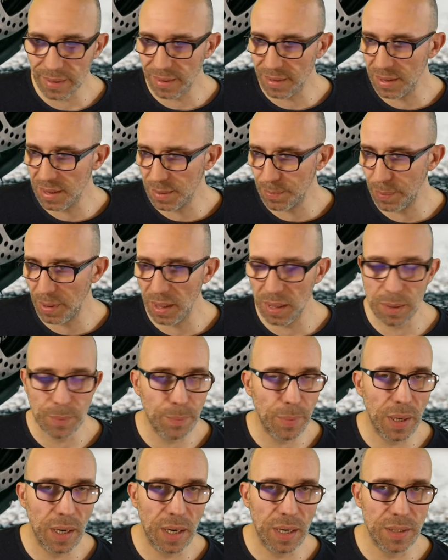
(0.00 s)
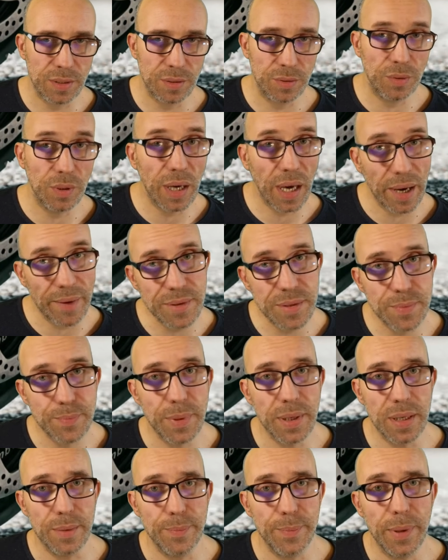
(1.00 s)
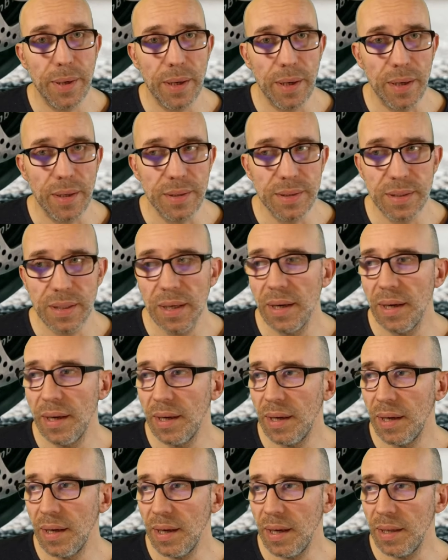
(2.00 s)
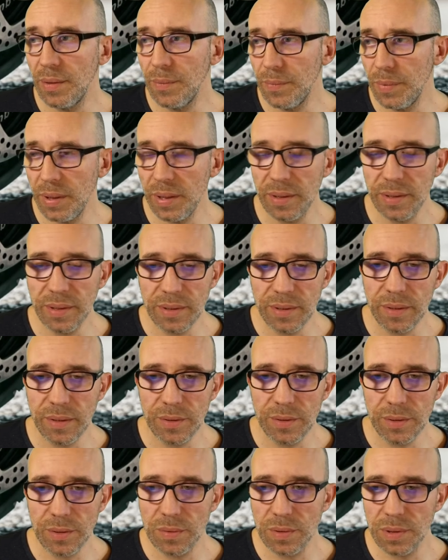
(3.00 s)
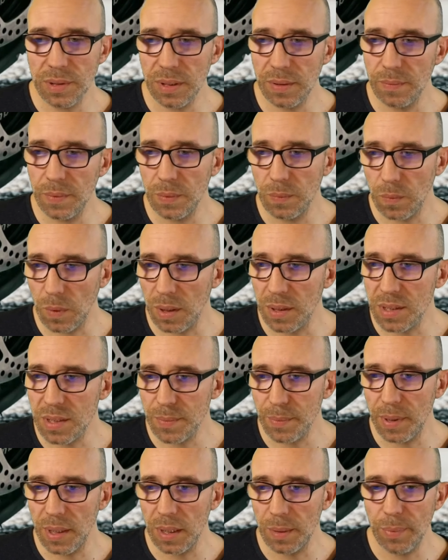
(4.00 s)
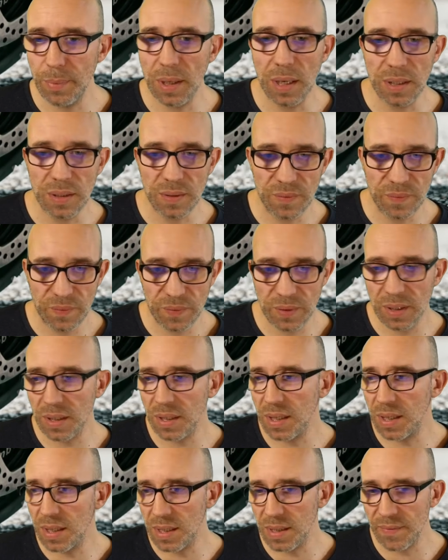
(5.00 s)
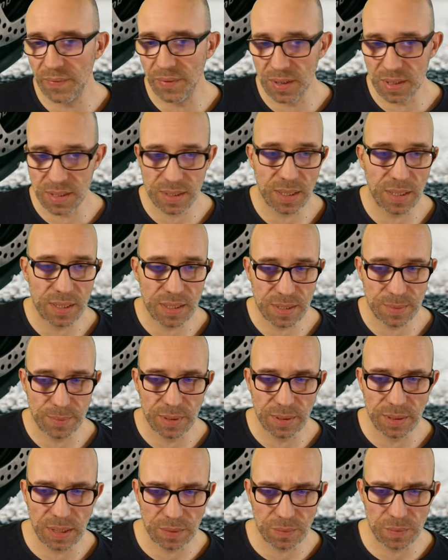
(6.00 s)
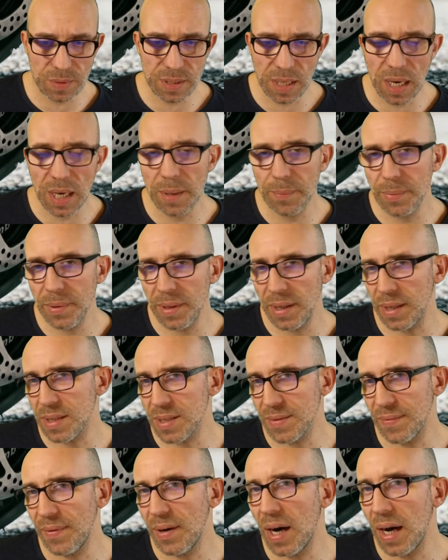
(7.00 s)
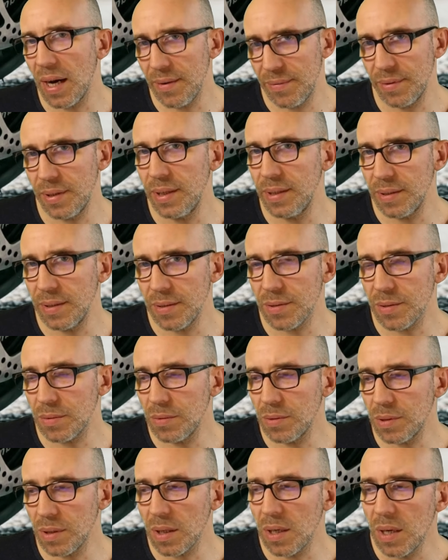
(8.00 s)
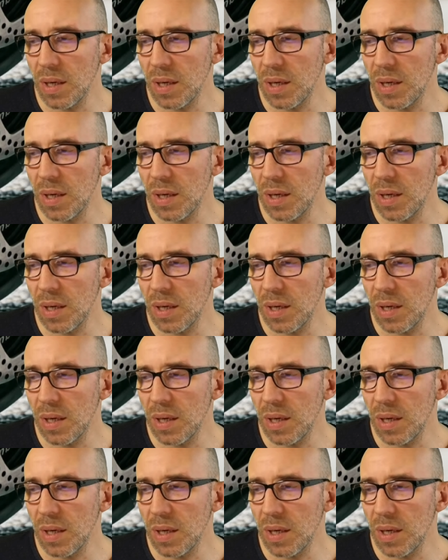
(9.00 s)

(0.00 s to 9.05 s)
spare parts to have spare parts, and we didn't use even one spare part. First customer, that was IPX5 rated scooter.